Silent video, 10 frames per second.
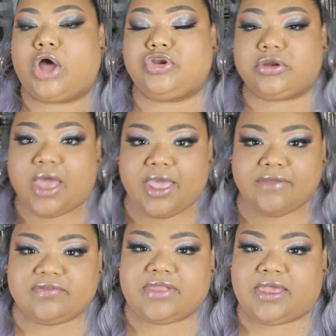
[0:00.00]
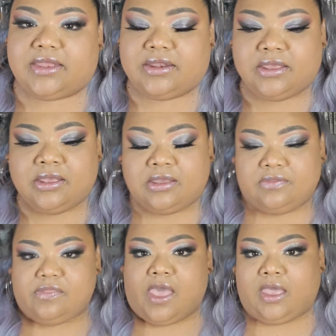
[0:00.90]
on your live said
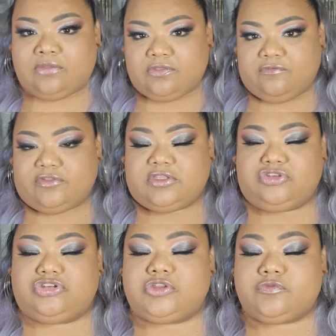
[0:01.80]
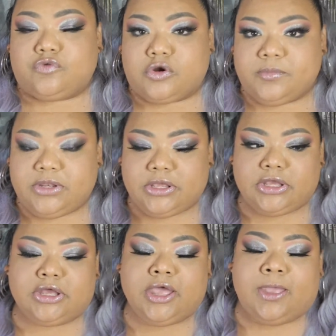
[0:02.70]
that the physician's
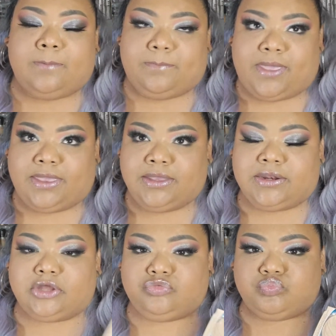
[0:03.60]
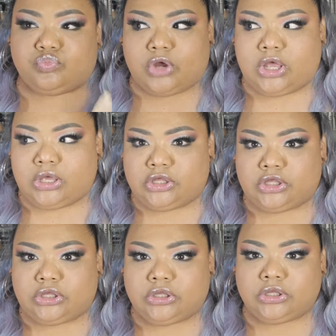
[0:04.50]
formula made a,
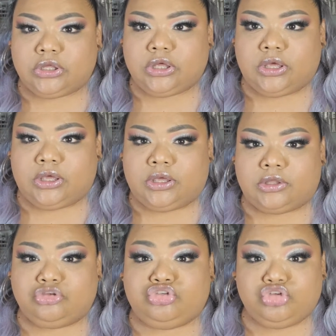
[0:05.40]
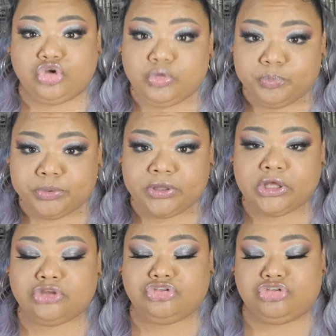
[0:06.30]
a, a dupe
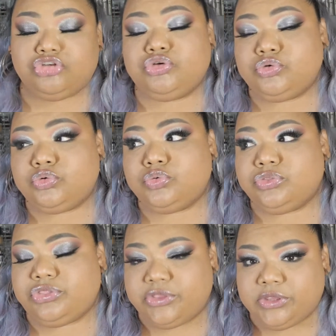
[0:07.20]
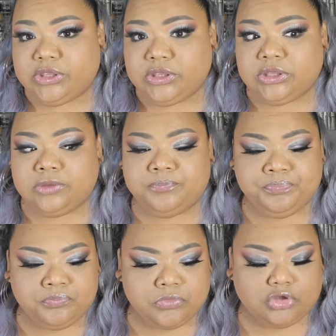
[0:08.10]
to the
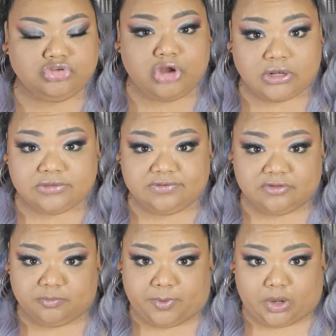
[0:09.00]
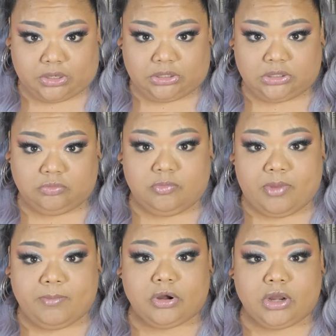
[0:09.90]
Charlotte Tilbury?
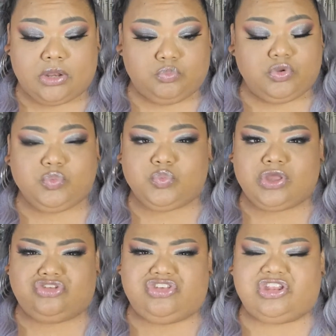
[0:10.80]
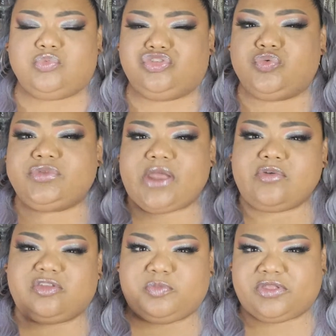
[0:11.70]
Remember, and we and she she was not
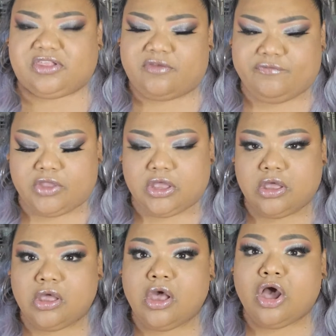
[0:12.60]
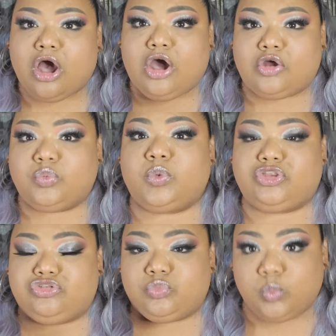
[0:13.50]
specific on
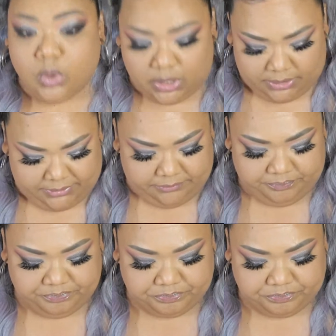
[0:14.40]
which one,